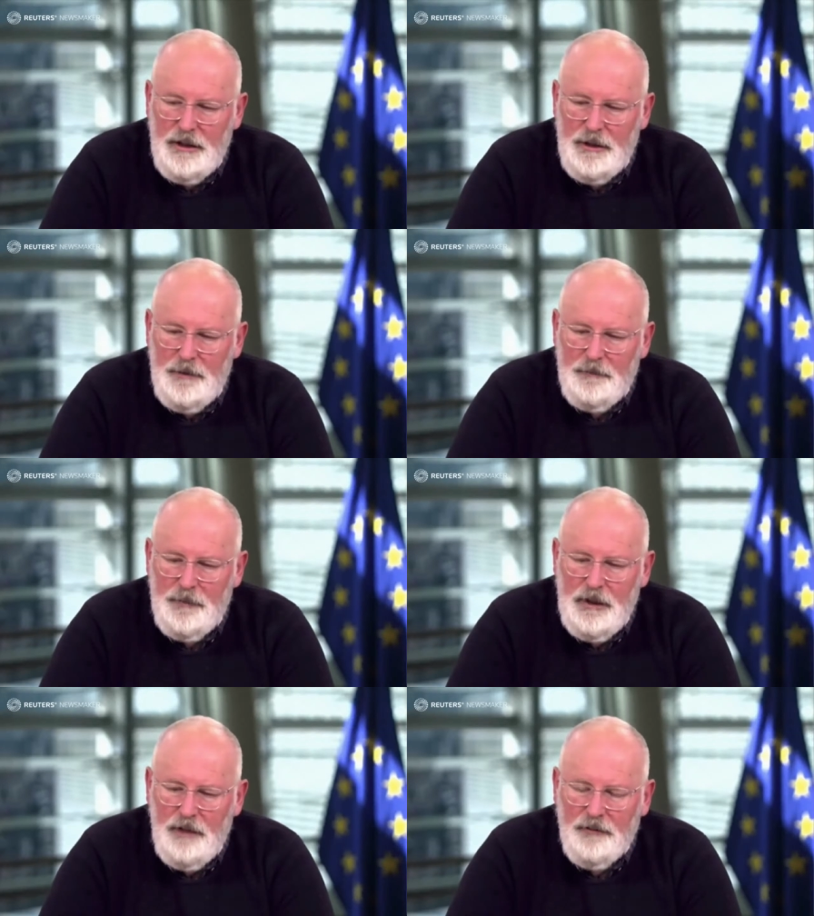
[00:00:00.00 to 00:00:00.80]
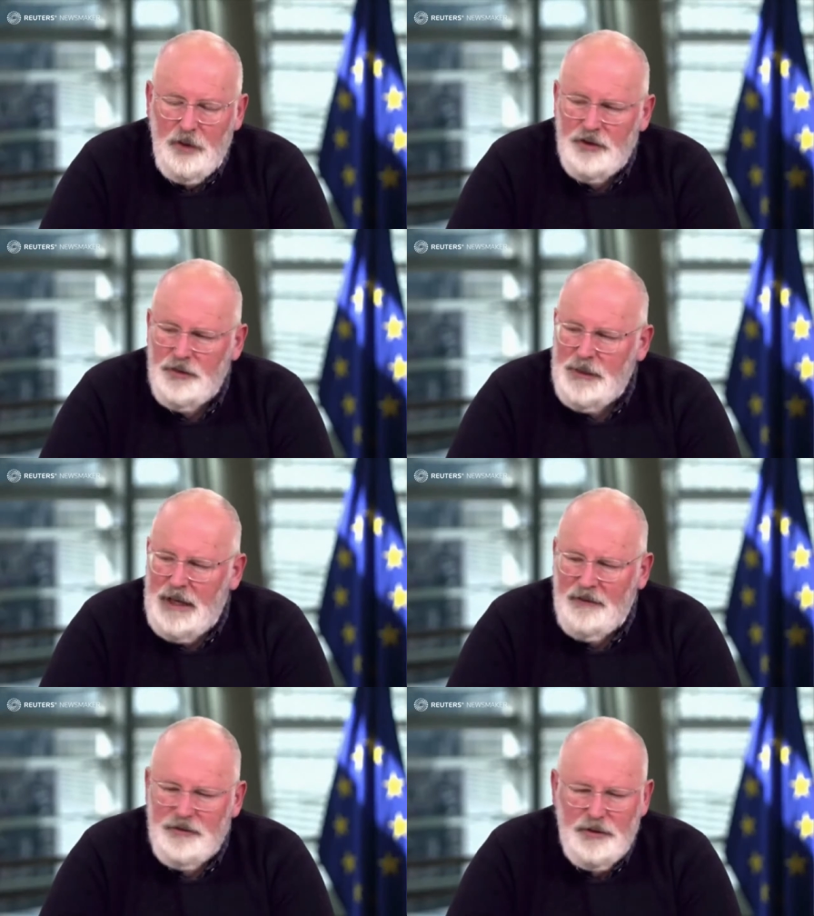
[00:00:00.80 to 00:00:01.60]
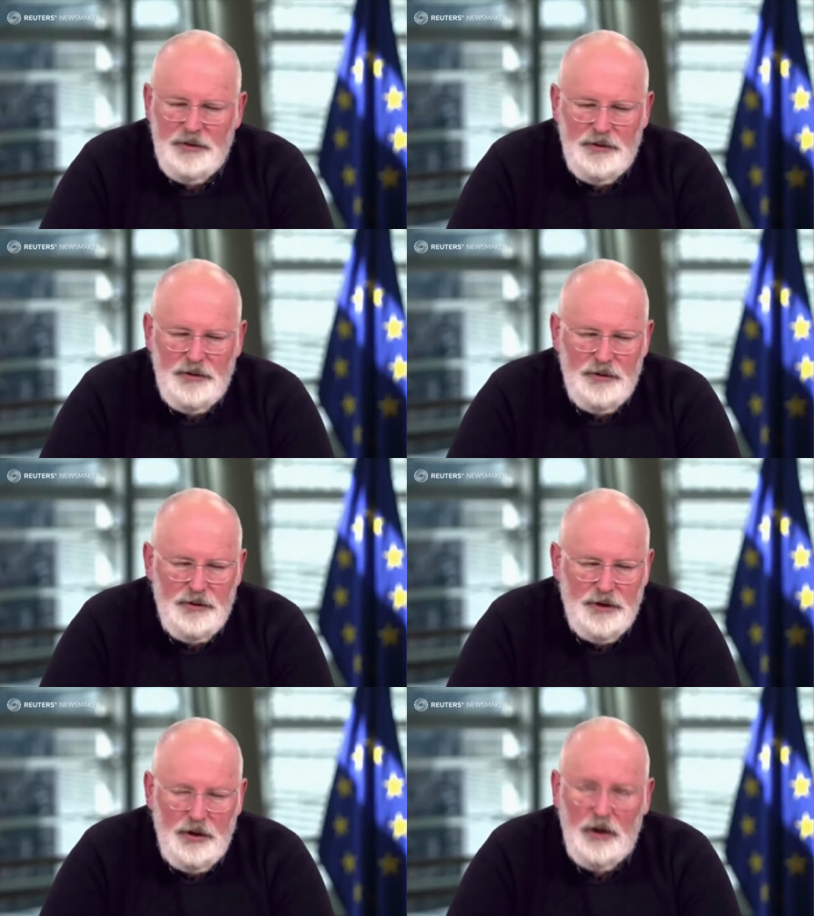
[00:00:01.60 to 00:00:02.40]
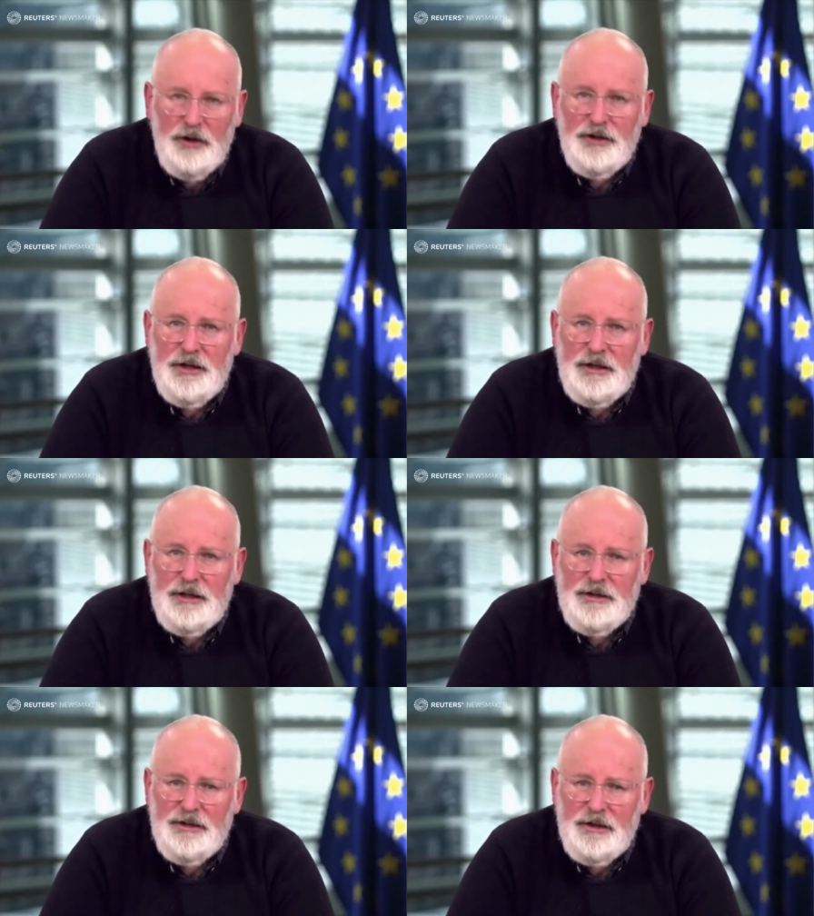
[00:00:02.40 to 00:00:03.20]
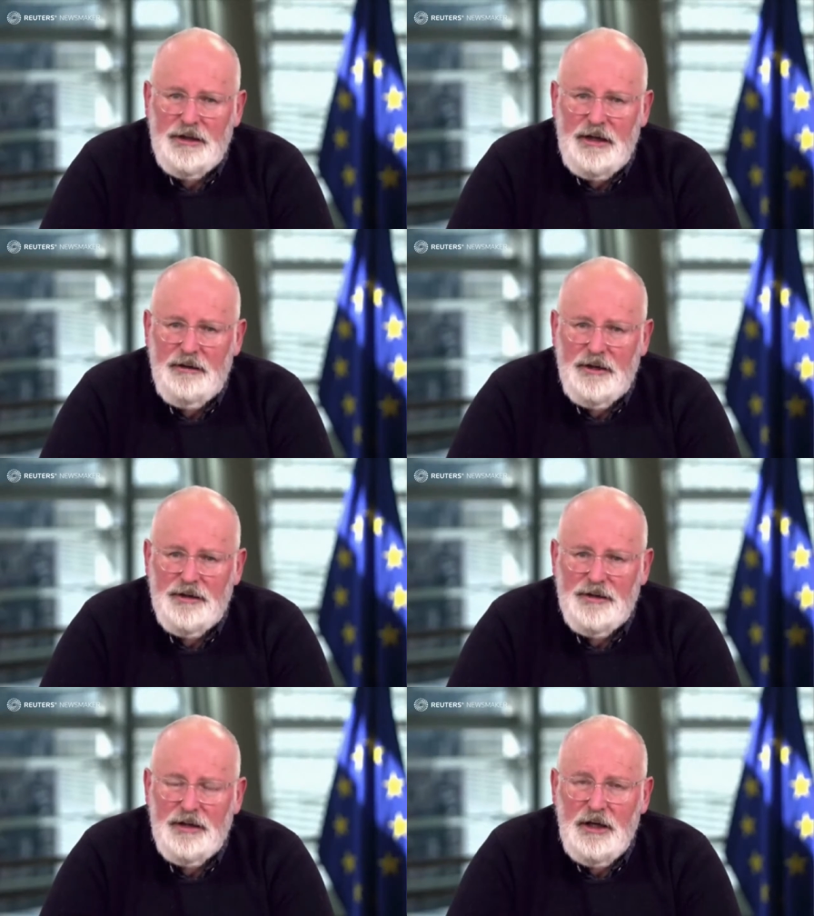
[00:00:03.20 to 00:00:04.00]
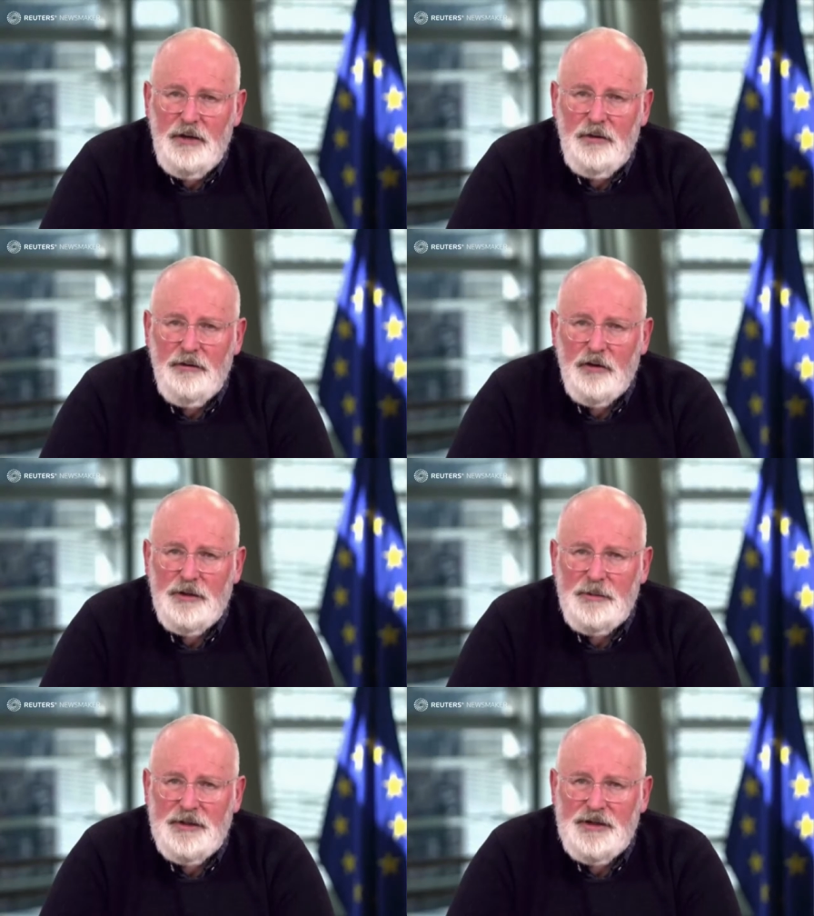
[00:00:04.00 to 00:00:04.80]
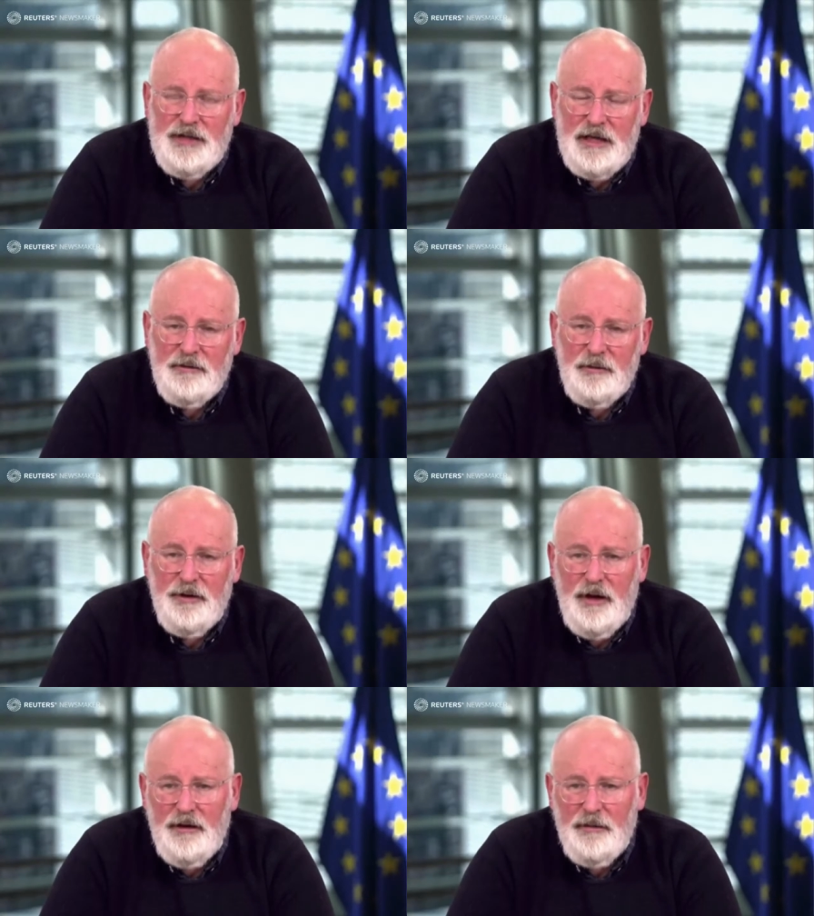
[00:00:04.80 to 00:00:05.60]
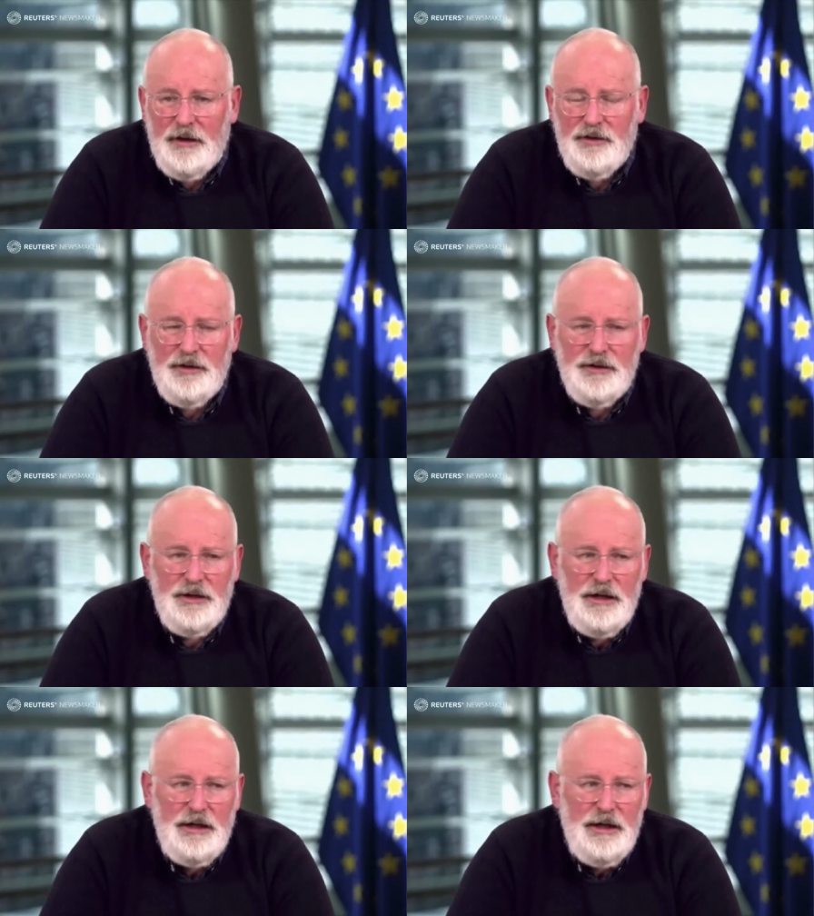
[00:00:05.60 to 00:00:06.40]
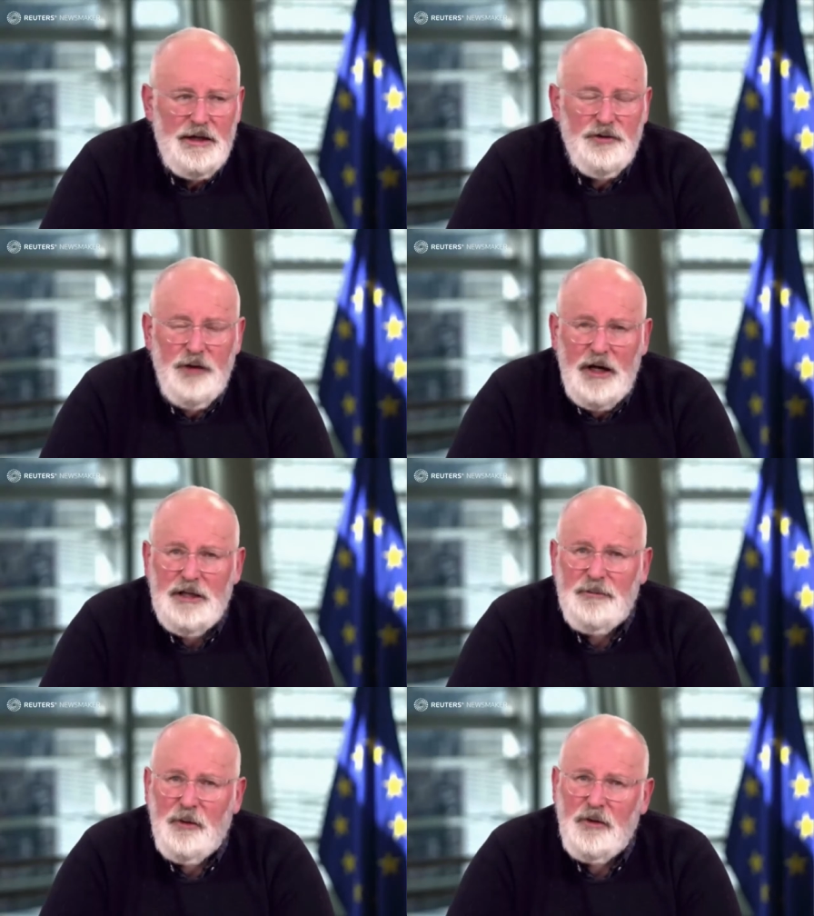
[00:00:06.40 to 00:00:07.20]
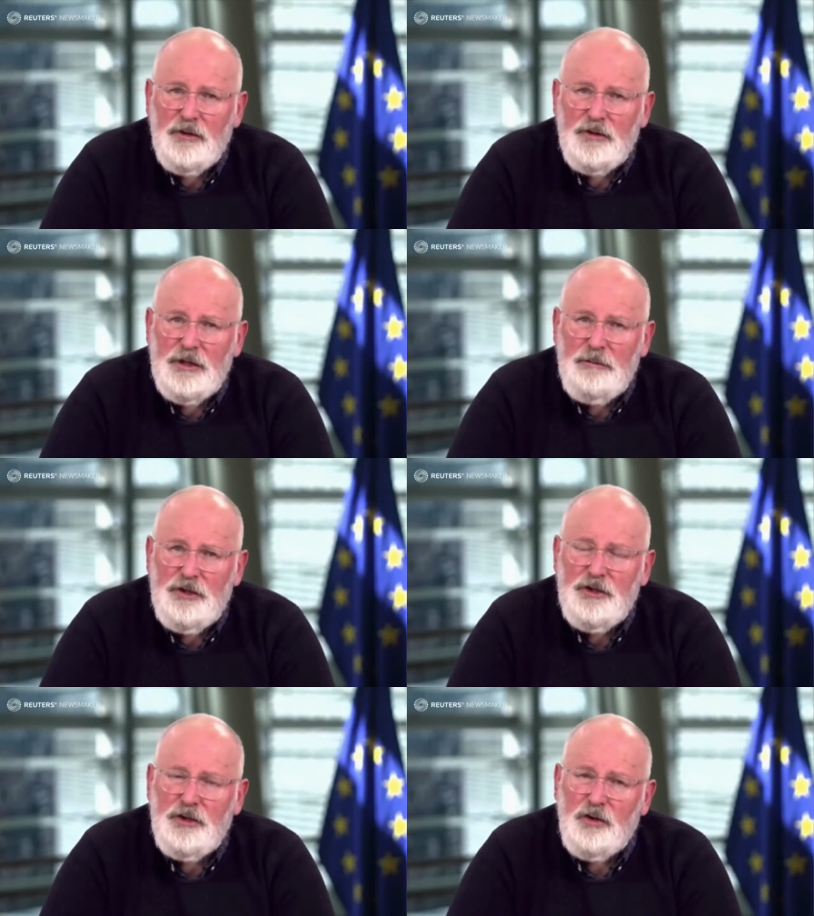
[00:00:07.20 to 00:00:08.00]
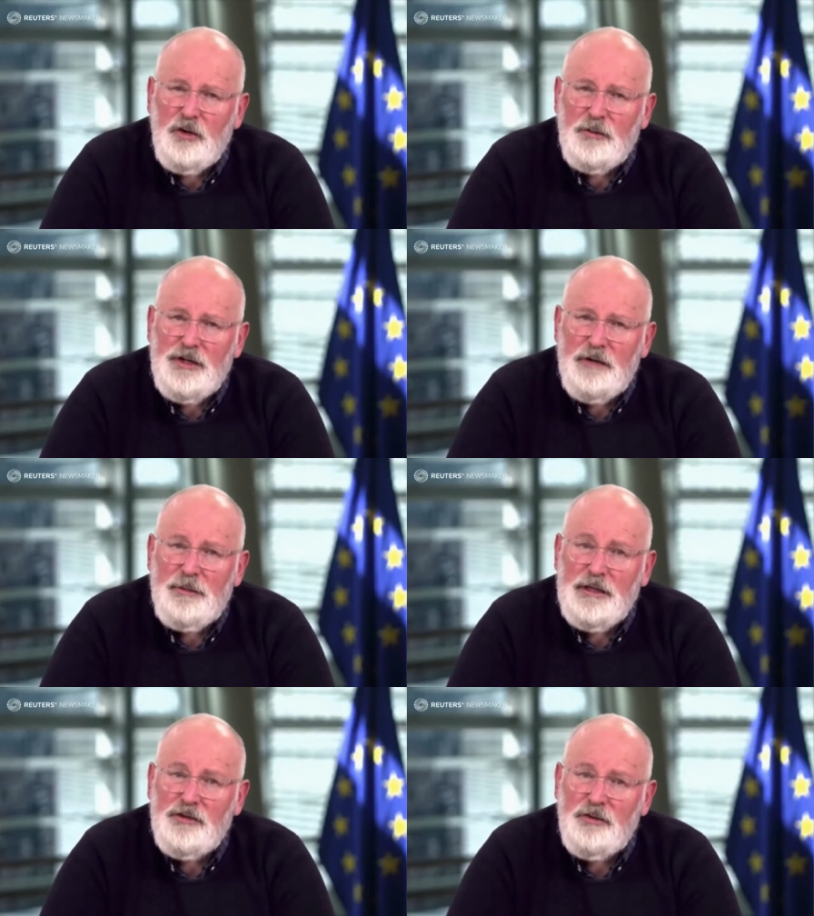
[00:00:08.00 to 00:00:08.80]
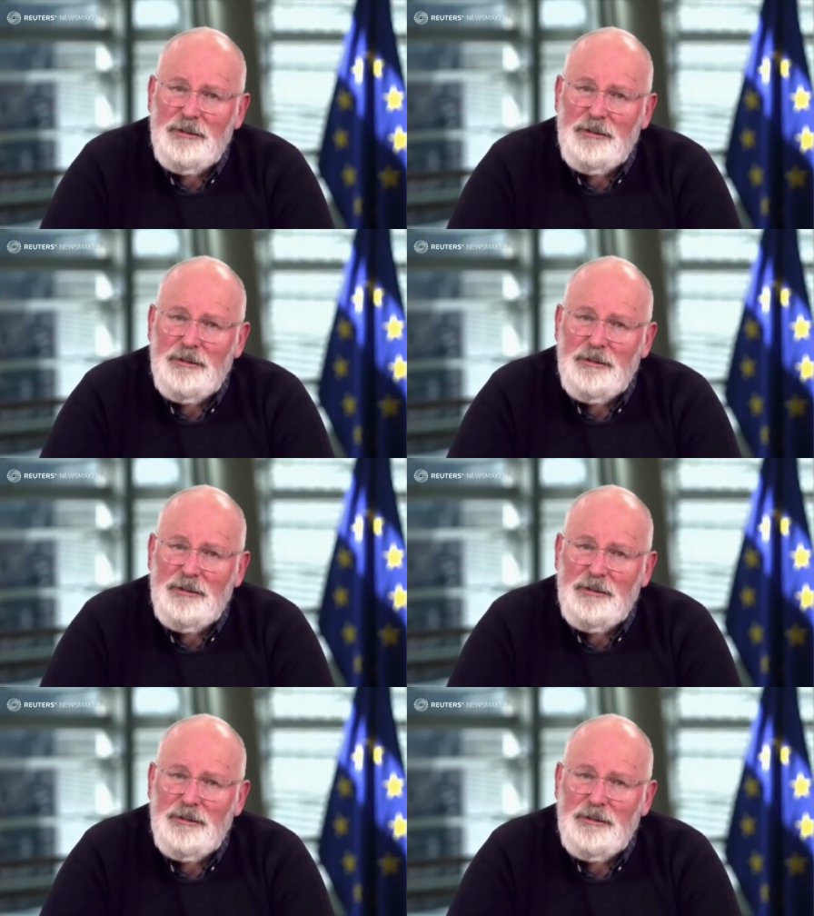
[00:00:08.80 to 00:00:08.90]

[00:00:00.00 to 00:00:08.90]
Of course, we have to acknowledge that in certain areas, we've also been successful with other measures. In transport, emission norms have been